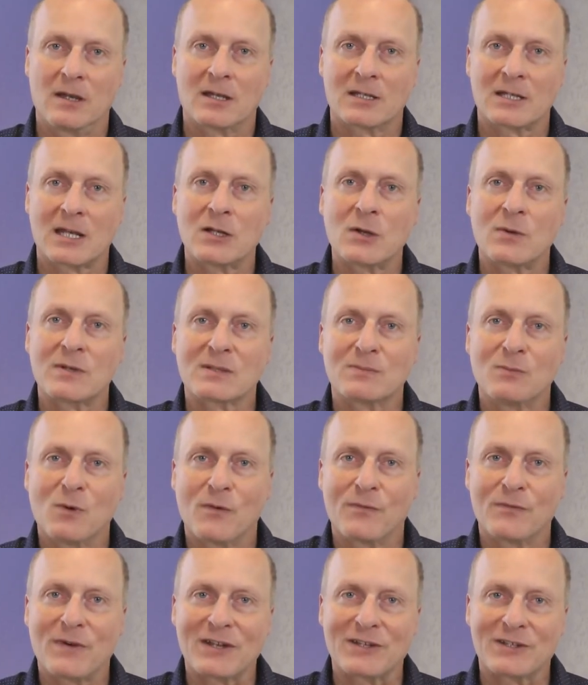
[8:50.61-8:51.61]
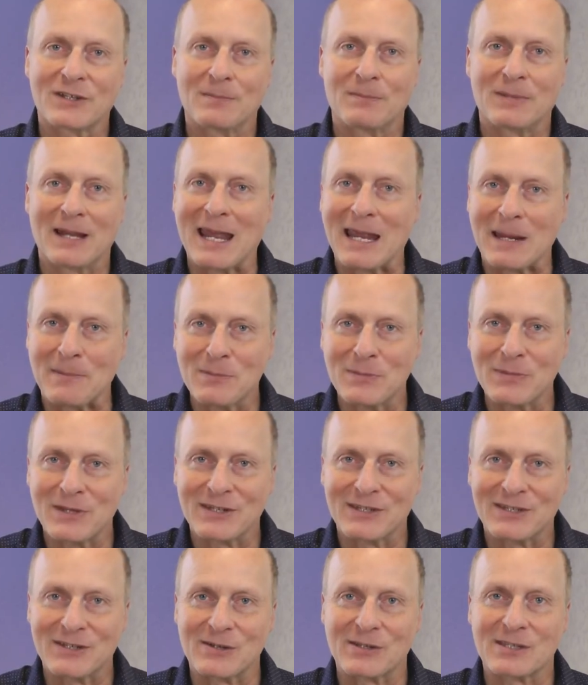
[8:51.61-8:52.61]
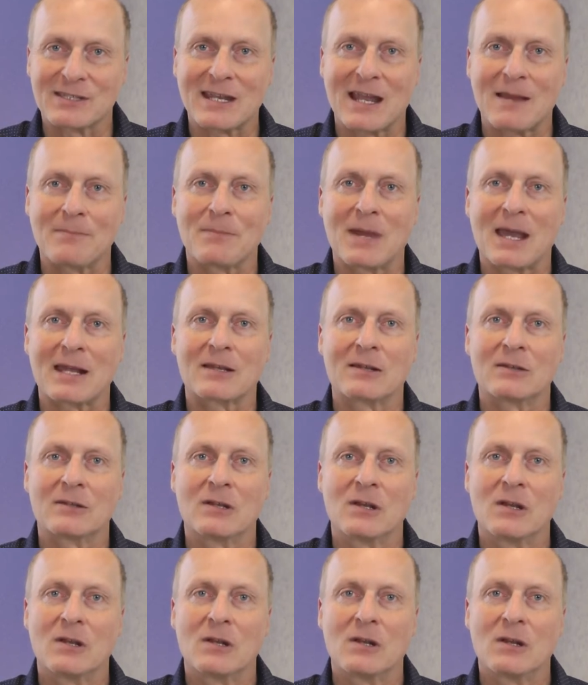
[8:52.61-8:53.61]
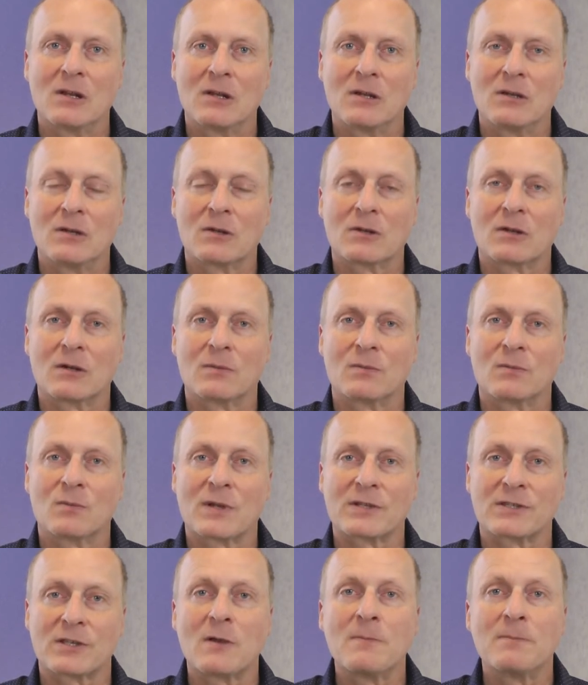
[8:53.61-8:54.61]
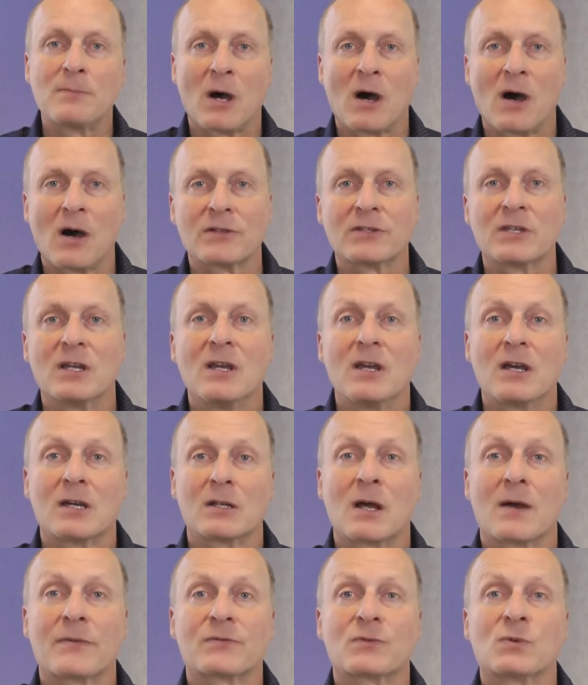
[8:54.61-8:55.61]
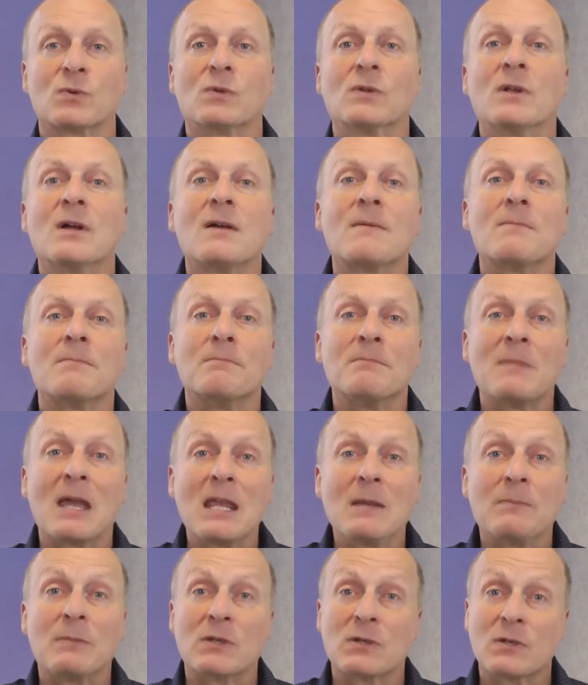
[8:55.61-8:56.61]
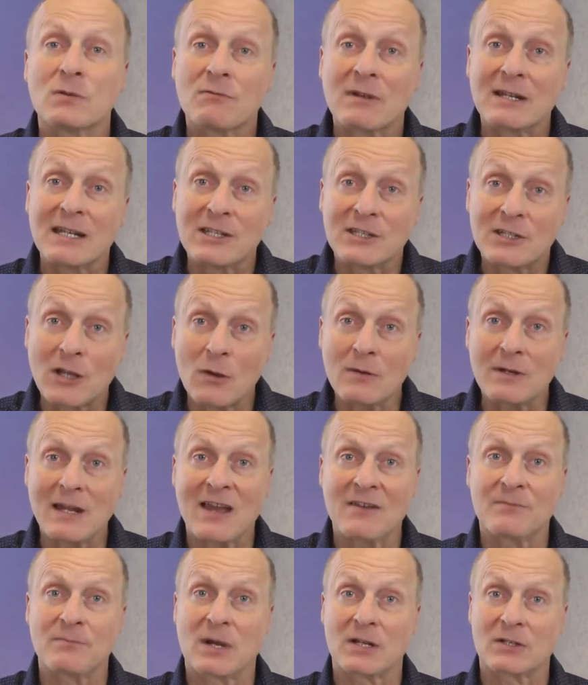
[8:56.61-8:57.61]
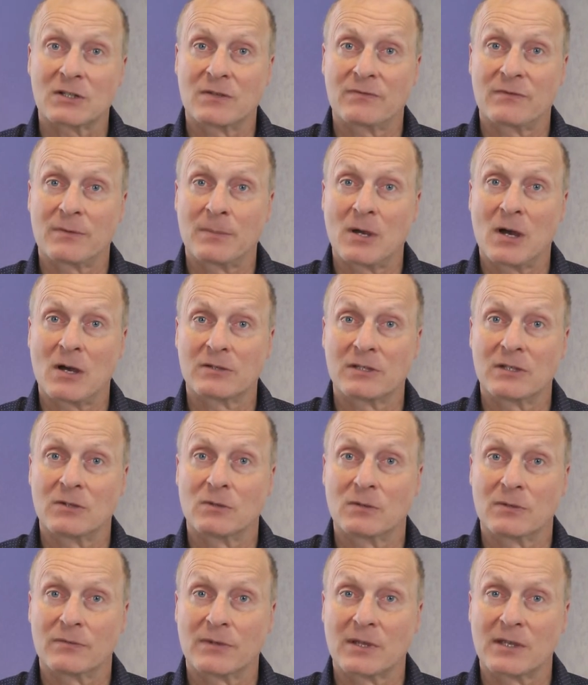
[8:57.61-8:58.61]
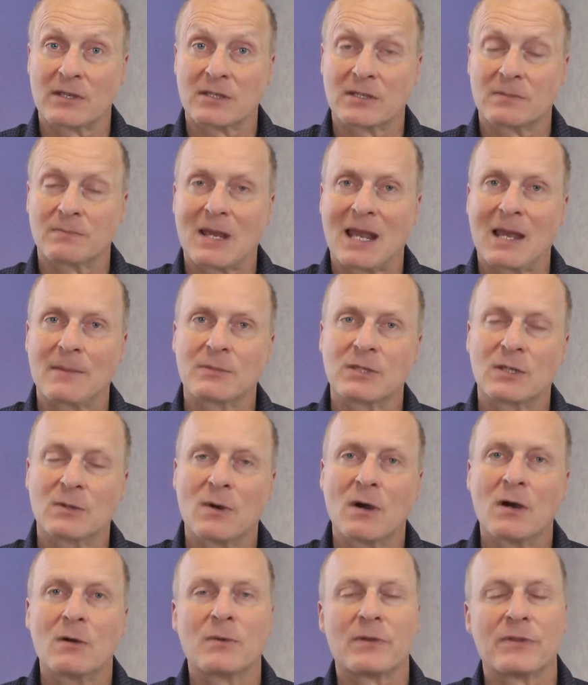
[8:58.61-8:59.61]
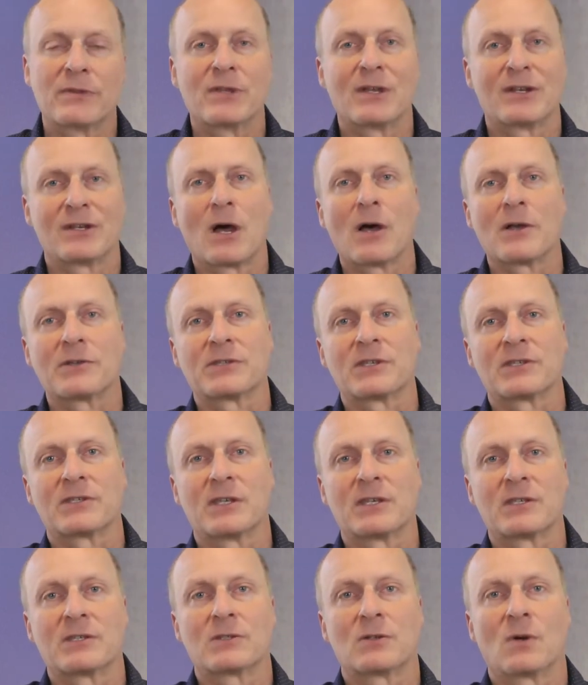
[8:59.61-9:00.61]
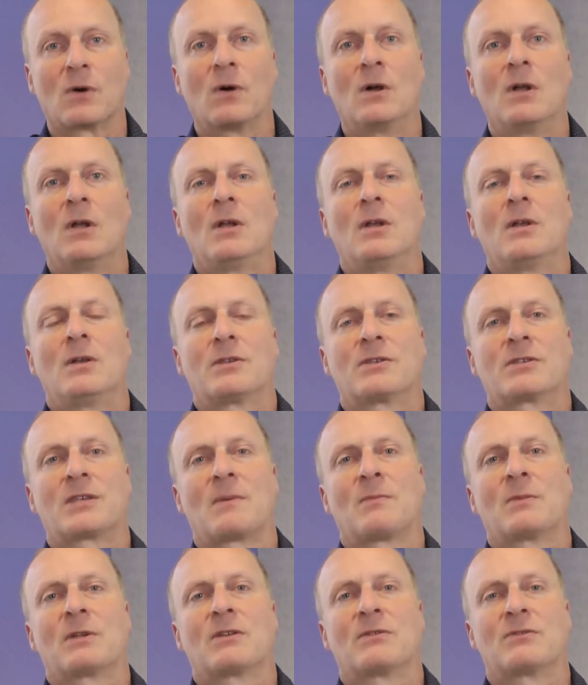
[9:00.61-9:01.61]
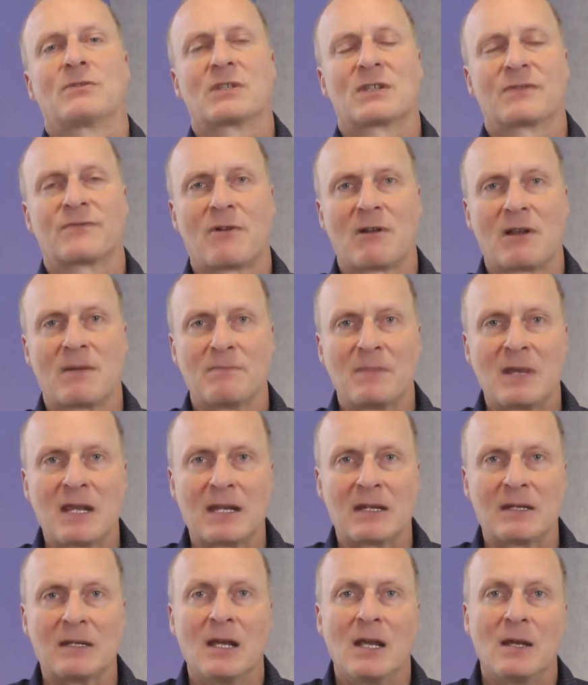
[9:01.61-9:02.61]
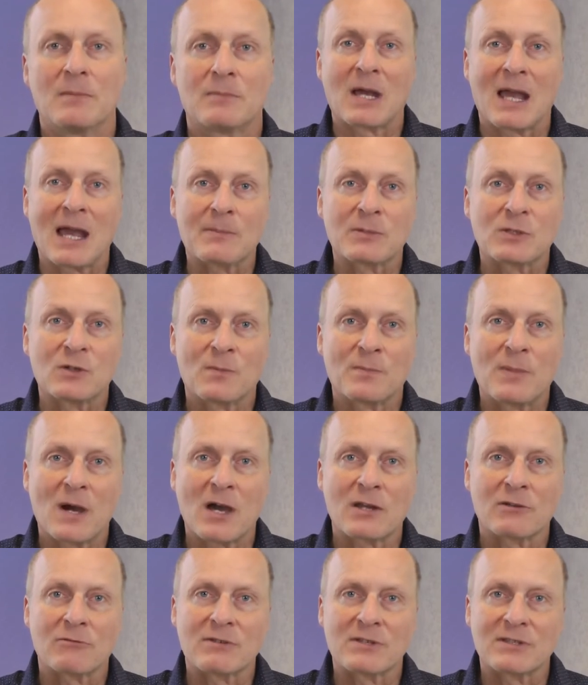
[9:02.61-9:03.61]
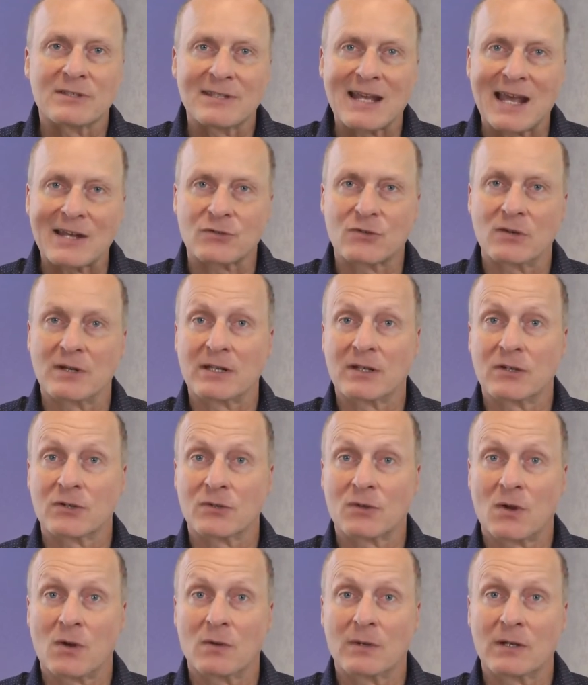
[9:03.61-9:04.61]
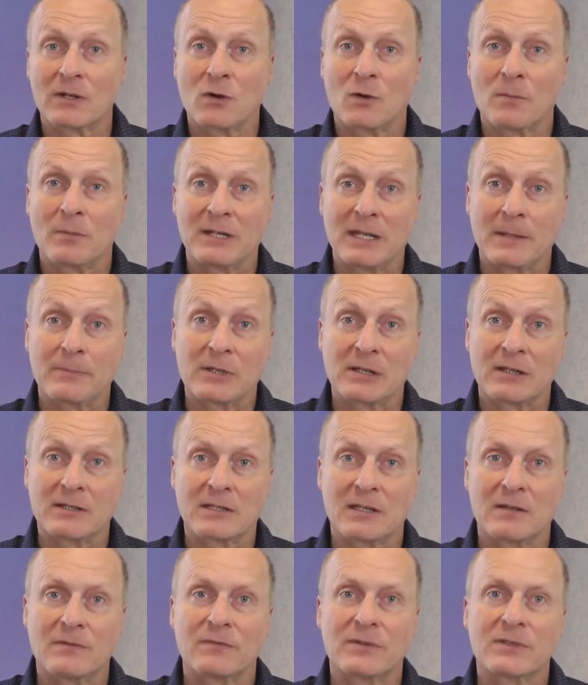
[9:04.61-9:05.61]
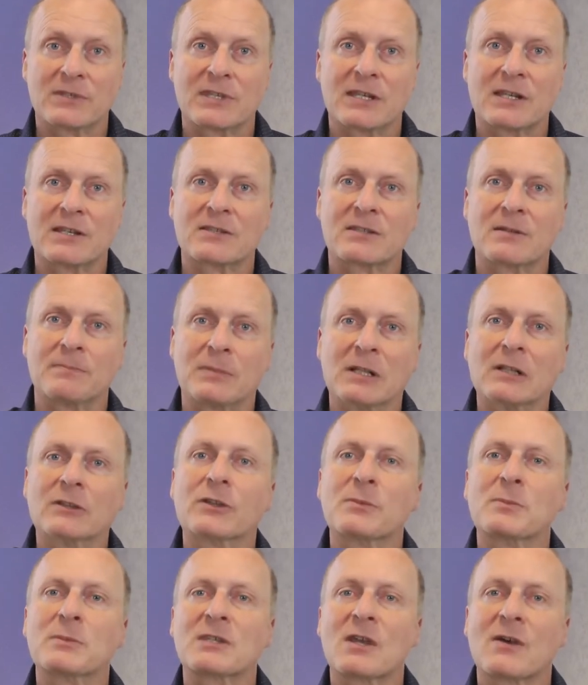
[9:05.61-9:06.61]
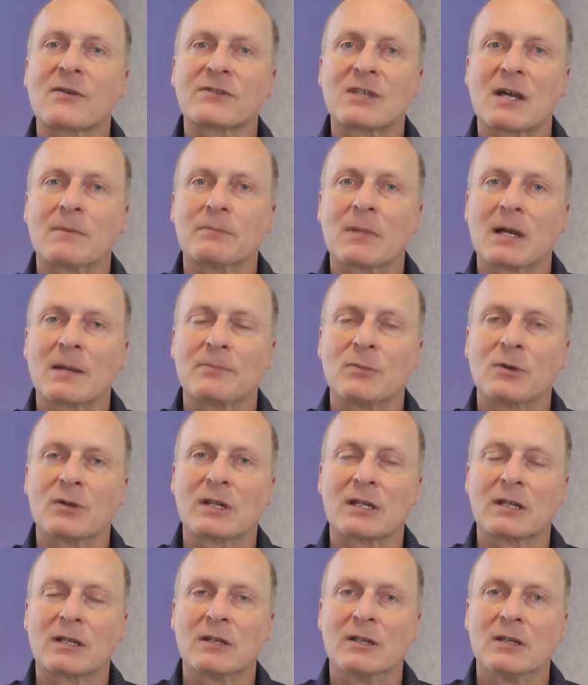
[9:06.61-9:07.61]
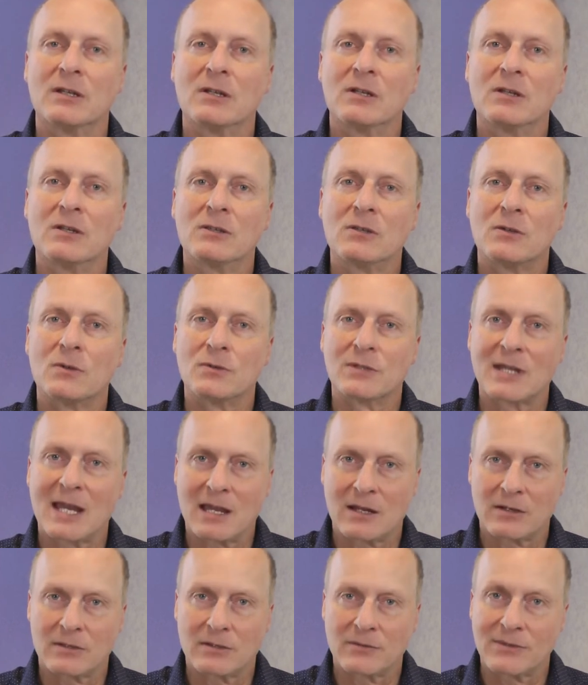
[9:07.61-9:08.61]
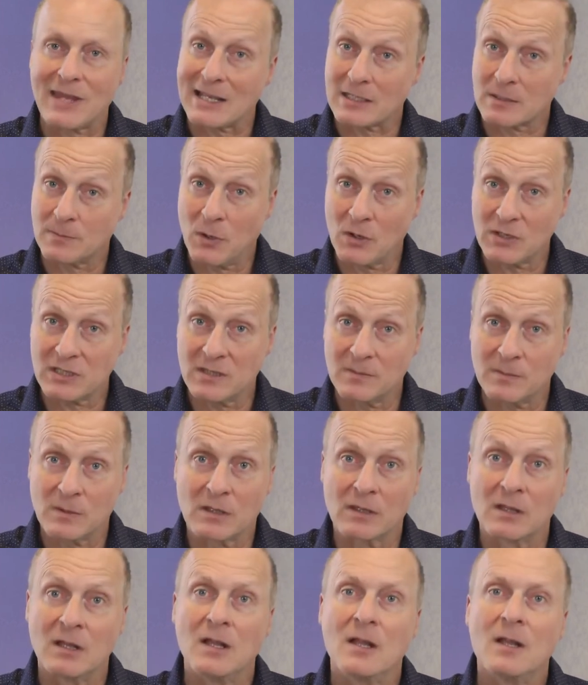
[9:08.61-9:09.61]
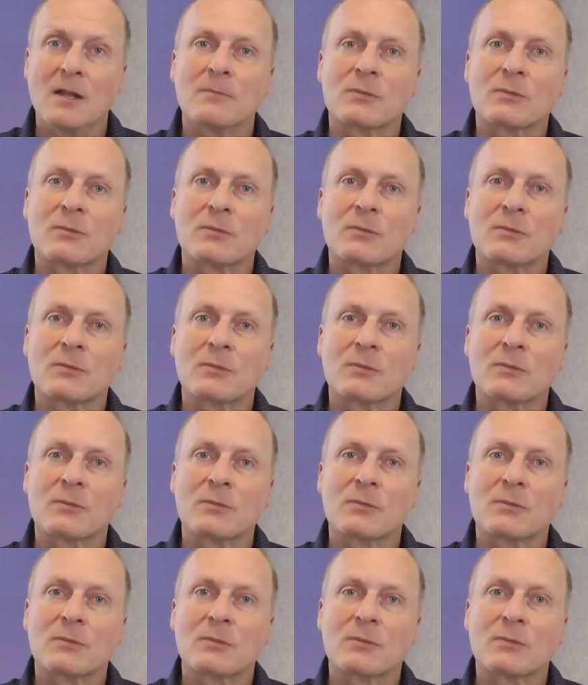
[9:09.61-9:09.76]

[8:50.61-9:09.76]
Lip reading: And I know it's more fun to blame than to stand back and look at one's own part. And after all, maybe you really don't have much of a part in all of this. Perhaps you are with a narcissist or someone who's just very mean. Perhaps your partner is naturally controlling or manipulative and seeks to build themselves up by putting you down. That's possible.